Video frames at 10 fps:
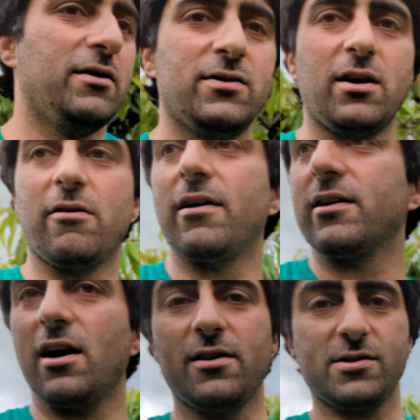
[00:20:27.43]
have to go around
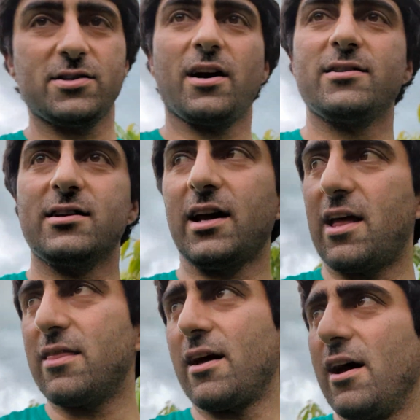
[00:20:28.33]
the other side to
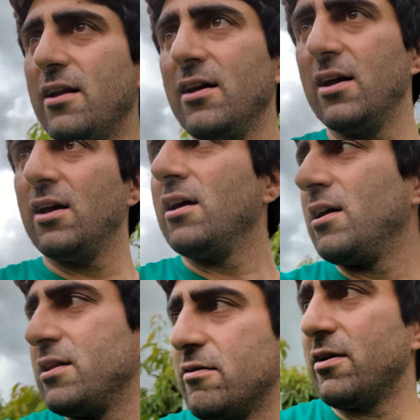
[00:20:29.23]
get that.
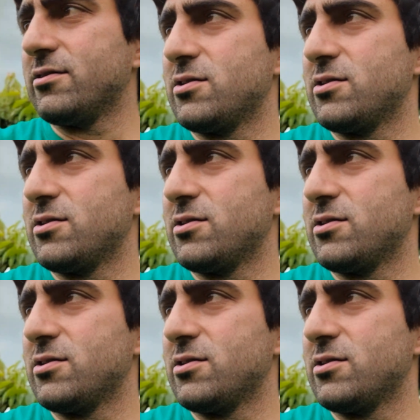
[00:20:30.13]
There aren't